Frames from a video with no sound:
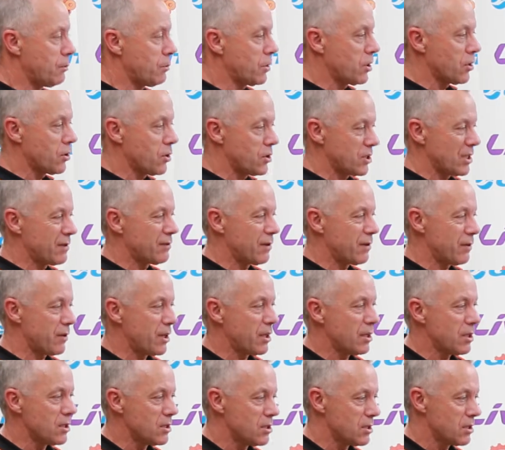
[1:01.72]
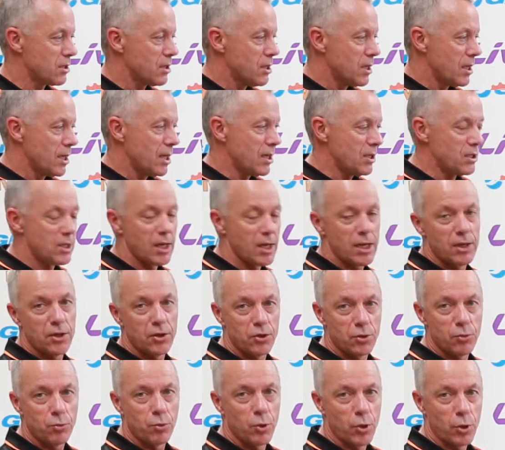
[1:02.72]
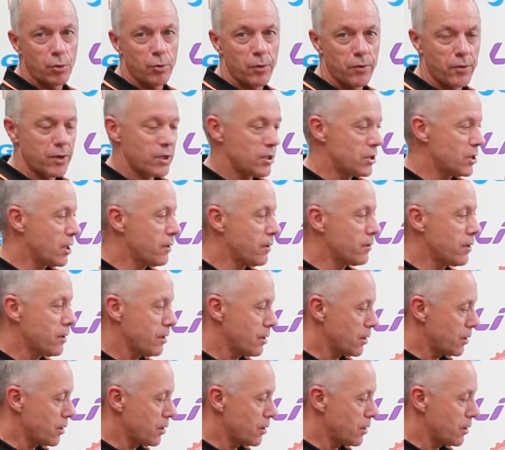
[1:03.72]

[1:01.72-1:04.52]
because everything is intended to work with each other,